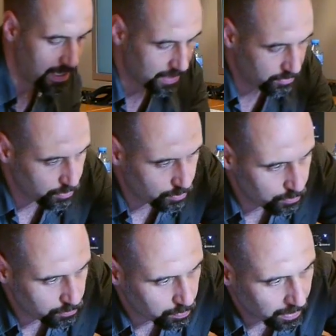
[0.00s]
And you
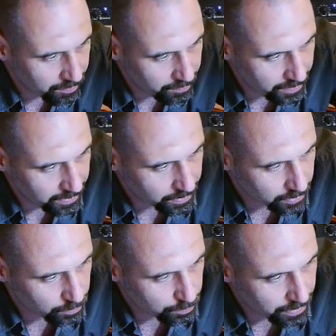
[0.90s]
use one finger
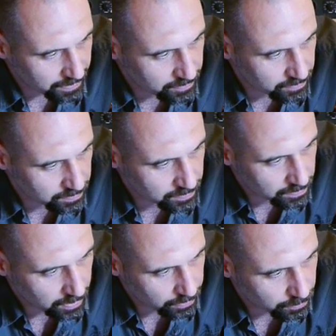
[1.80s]
to press
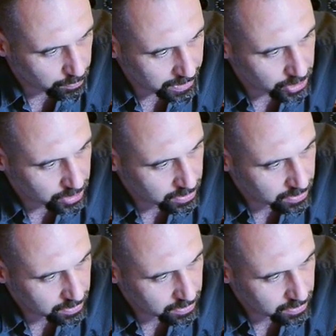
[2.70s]
on the switch.